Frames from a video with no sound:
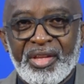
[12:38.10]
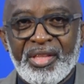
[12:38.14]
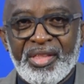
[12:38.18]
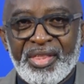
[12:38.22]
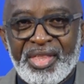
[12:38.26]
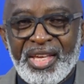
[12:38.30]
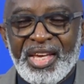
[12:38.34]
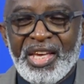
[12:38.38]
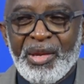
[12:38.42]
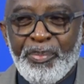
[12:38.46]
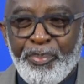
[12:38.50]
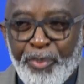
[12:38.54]

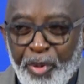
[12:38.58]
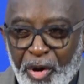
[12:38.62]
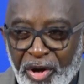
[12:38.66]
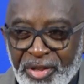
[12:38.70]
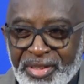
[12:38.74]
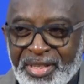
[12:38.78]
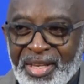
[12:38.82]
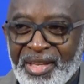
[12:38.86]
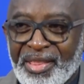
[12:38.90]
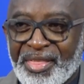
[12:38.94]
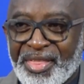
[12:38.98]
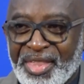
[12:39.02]
The
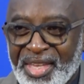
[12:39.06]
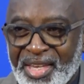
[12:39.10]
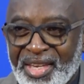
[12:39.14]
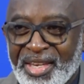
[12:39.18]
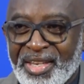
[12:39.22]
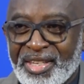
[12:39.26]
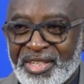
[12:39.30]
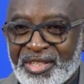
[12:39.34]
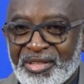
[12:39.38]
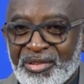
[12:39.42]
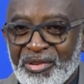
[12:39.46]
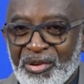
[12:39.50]
important thing
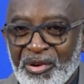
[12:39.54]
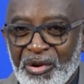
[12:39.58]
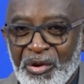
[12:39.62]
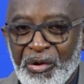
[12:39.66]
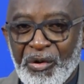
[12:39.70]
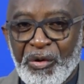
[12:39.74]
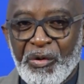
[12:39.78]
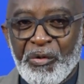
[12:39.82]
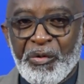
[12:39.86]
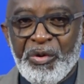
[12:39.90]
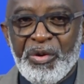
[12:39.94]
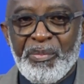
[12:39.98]
is
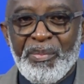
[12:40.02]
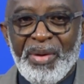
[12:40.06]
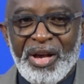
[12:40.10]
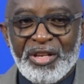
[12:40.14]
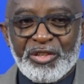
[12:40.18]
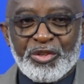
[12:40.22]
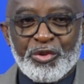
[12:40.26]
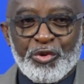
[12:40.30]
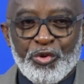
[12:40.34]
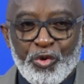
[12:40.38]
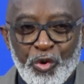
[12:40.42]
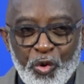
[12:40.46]
we
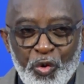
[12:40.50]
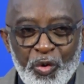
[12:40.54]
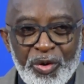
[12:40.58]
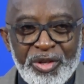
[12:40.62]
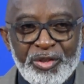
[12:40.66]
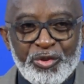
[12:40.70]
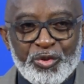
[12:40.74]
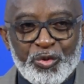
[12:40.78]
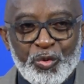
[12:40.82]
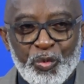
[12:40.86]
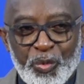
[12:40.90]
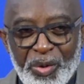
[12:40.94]
must grow
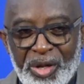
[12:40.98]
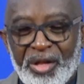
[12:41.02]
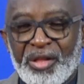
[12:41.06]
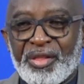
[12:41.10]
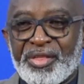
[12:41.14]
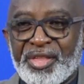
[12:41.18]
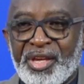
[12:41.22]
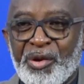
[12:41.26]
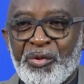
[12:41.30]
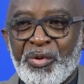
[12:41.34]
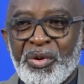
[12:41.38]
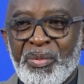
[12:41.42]
into
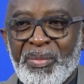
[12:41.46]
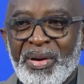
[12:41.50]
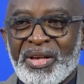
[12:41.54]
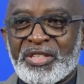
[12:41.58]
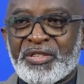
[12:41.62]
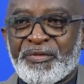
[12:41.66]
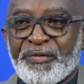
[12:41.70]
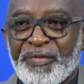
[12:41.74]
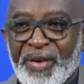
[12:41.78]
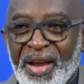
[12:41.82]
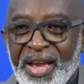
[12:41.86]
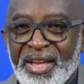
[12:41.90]
wealth, and we
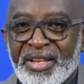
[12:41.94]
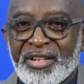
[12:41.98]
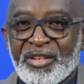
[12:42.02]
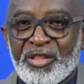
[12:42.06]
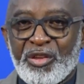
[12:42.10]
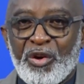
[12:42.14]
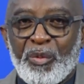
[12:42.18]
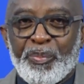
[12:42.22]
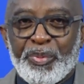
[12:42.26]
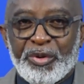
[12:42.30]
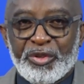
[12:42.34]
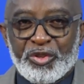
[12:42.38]
must find
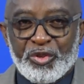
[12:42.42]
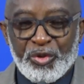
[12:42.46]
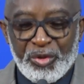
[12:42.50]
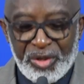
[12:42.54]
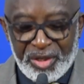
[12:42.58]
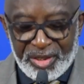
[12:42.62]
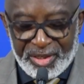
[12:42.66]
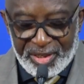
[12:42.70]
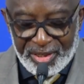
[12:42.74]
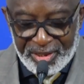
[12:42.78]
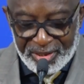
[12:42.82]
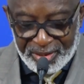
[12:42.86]
the
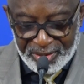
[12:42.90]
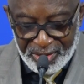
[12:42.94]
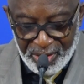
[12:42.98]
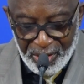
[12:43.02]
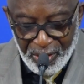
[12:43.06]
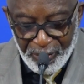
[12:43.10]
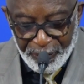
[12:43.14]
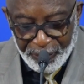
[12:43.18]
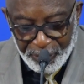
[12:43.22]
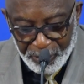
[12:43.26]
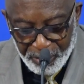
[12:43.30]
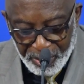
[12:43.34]
opportunities
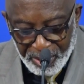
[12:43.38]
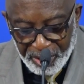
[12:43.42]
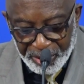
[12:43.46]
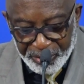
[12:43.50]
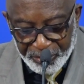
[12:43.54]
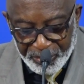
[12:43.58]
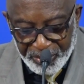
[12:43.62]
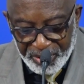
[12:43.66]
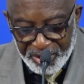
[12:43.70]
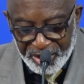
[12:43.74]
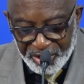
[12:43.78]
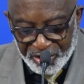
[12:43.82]
for wealth
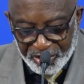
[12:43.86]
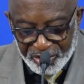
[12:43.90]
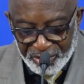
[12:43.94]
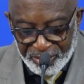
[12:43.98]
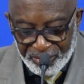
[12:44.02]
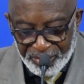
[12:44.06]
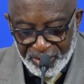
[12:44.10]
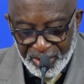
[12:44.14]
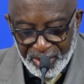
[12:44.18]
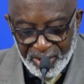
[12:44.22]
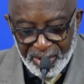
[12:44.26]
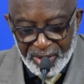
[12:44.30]
creation.
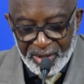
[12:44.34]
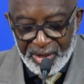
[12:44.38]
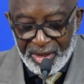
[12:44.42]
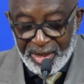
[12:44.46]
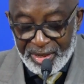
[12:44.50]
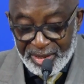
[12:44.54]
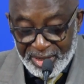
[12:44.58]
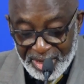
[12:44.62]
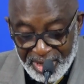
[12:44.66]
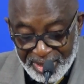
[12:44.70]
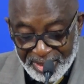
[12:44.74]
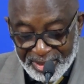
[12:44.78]

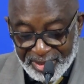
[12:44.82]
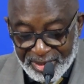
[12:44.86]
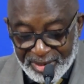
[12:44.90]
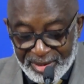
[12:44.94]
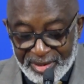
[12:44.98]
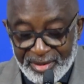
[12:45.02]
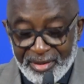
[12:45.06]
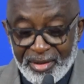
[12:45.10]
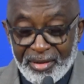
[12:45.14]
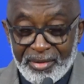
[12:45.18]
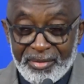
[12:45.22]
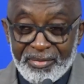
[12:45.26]
And yes,
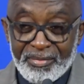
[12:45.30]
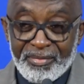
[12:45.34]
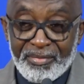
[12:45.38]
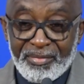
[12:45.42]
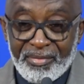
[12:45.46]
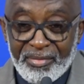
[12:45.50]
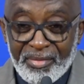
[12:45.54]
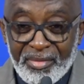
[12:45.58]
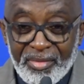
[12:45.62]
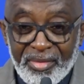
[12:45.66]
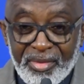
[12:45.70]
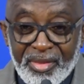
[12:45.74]

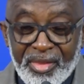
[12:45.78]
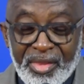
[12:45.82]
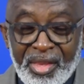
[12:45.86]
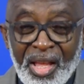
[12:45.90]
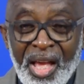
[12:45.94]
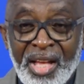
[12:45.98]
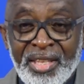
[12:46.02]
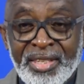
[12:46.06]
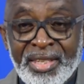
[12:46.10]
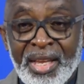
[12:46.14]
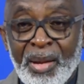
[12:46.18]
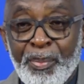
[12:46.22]

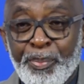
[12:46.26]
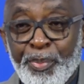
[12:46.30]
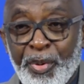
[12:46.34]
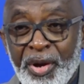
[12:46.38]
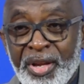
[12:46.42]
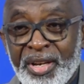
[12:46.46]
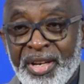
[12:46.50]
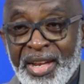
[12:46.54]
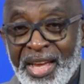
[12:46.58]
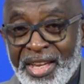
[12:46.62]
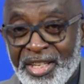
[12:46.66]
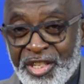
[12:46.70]
at some
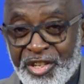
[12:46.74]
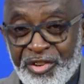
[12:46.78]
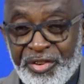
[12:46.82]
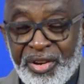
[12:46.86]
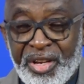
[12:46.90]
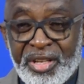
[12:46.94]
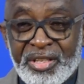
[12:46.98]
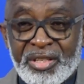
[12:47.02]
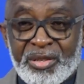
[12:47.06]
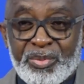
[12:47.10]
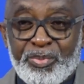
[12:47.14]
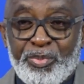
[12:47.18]
point,
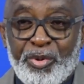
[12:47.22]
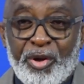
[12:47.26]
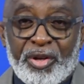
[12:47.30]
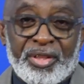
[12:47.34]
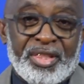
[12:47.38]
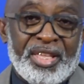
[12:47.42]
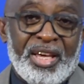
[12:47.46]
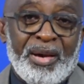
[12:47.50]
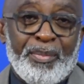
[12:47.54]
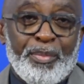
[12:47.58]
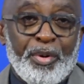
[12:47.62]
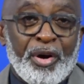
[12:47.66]
Nigerians
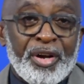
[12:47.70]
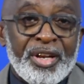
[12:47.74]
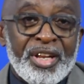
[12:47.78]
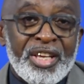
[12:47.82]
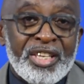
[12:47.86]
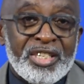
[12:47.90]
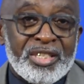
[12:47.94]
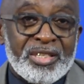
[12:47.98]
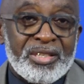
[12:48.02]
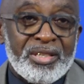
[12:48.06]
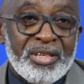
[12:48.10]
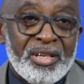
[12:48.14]
blocked their
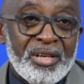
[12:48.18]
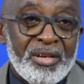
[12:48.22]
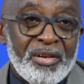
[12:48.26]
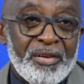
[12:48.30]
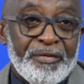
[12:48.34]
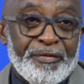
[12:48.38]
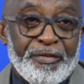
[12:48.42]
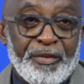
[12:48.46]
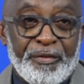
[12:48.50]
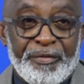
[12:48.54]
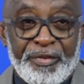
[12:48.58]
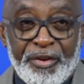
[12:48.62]
borders
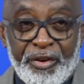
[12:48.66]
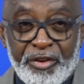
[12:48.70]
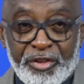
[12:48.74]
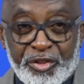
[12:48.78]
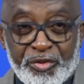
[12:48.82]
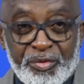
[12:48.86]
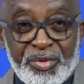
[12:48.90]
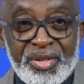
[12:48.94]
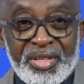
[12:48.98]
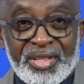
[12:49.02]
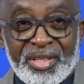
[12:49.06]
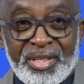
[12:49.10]
for
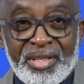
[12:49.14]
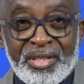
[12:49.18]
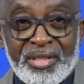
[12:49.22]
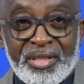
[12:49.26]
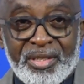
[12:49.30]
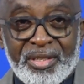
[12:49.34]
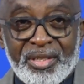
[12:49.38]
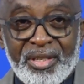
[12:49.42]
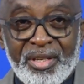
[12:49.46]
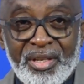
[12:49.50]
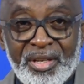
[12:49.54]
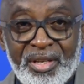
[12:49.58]
various
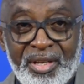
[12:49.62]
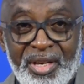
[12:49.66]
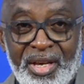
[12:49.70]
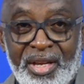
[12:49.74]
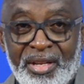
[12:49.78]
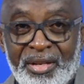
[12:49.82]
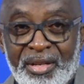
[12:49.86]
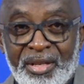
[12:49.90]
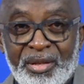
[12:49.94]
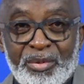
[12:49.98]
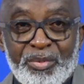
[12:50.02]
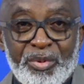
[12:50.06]
reasons,
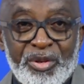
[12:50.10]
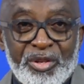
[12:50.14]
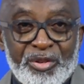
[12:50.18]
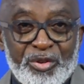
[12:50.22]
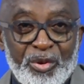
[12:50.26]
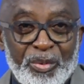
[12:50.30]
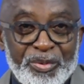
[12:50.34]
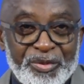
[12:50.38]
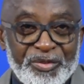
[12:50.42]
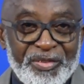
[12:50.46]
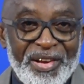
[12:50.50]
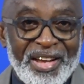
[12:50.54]
and it
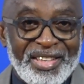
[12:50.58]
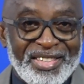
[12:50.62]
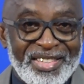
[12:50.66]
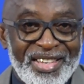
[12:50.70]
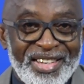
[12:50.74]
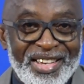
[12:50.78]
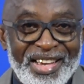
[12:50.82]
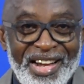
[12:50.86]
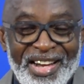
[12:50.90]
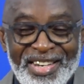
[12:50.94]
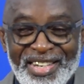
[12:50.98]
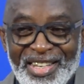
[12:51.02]

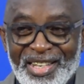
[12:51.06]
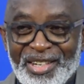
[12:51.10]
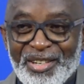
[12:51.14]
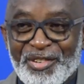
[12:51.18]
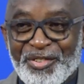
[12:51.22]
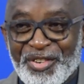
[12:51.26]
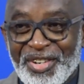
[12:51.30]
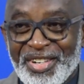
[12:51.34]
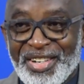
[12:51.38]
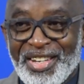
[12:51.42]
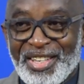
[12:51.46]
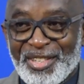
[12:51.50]
obstructed Ghanaian
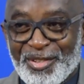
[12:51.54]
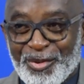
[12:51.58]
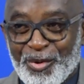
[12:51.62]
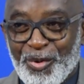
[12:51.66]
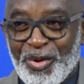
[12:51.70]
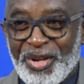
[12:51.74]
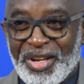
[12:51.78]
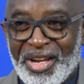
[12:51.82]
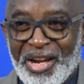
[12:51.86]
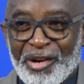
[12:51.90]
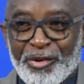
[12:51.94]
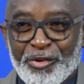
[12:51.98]
traders
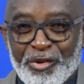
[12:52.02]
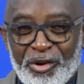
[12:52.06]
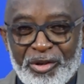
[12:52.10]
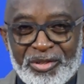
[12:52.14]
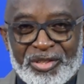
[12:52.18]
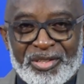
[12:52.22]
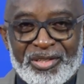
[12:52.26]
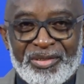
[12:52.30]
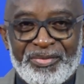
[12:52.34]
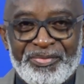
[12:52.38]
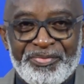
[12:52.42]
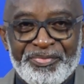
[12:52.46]
going across.